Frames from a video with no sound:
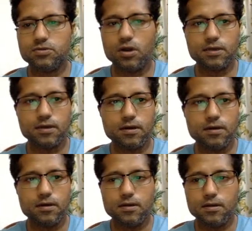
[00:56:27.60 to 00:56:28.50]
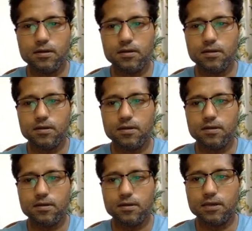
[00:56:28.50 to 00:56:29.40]
a
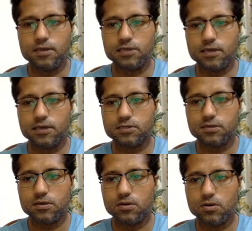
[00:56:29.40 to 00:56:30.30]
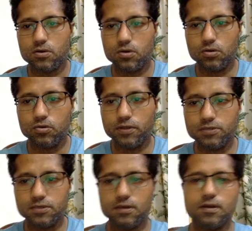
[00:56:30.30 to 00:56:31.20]
SAS
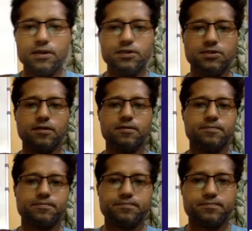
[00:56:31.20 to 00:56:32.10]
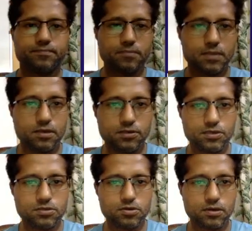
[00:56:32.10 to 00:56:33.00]
congruency condition. This
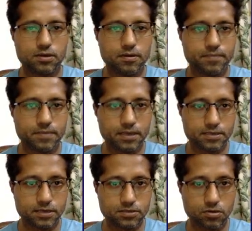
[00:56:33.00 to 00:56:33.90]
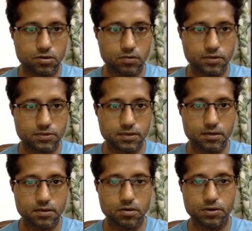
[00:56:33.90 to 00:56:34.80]
is not a SAS congruency
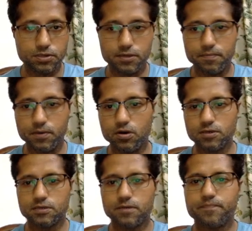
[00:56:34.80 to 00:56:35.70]
condition because